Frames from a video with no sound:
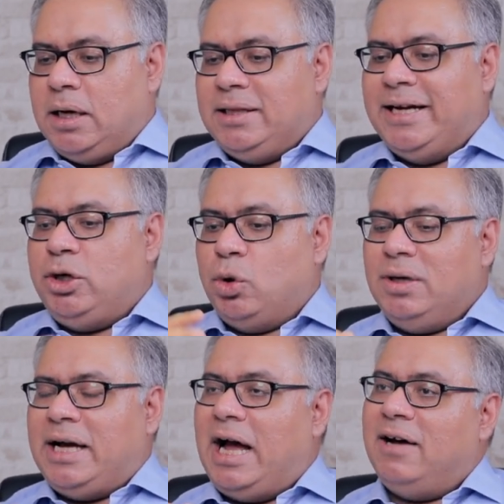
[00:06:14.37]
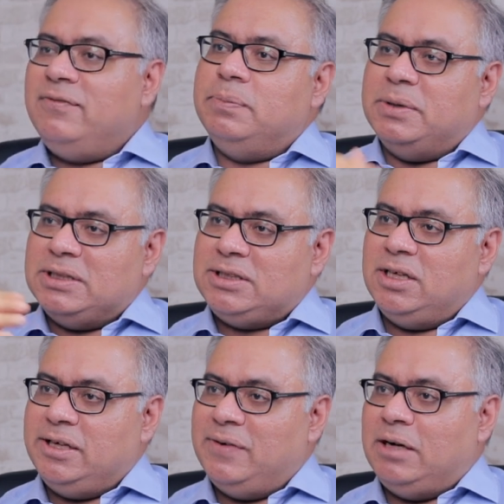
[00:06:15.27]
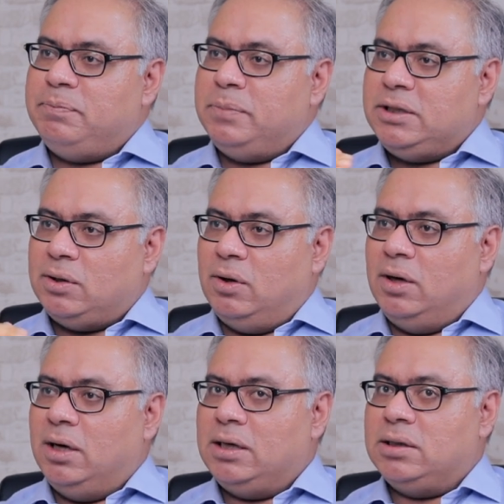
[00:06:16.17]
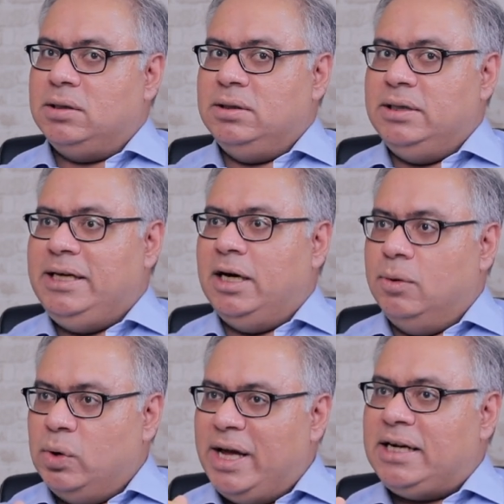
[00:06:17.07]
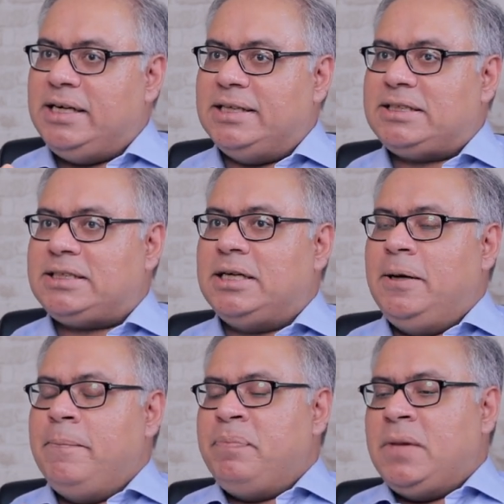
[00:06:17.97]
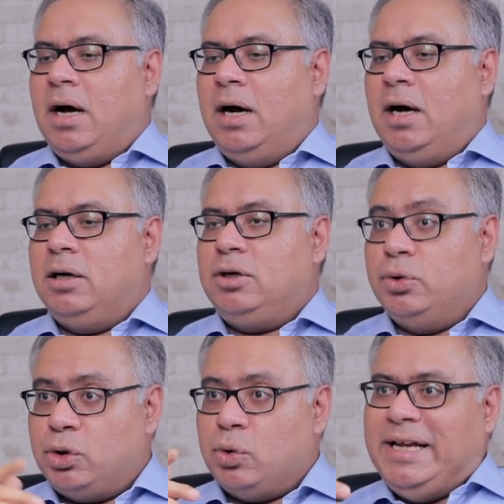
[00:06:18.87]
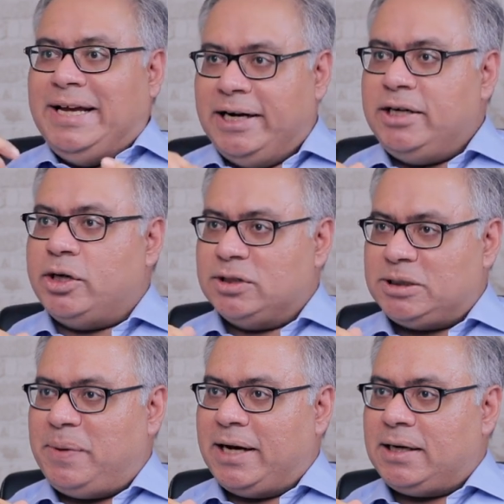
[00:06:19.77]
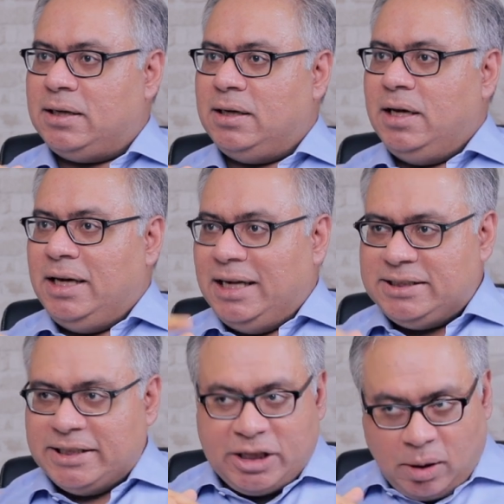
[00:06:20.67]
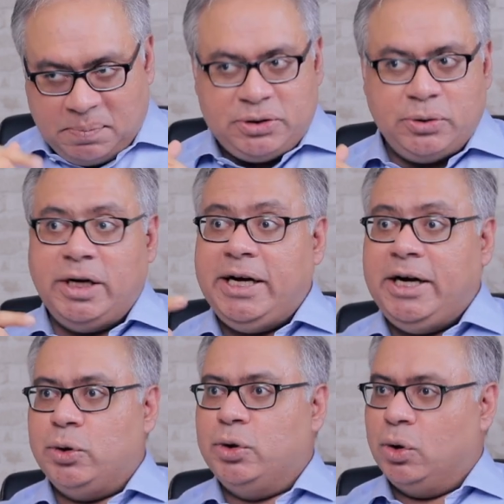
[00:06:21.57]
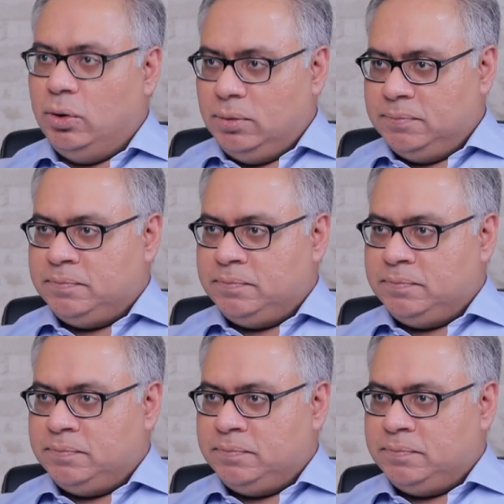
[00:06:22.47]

they don't have the personal development or the awareness to truly introspect. Is it an opportunity to grow,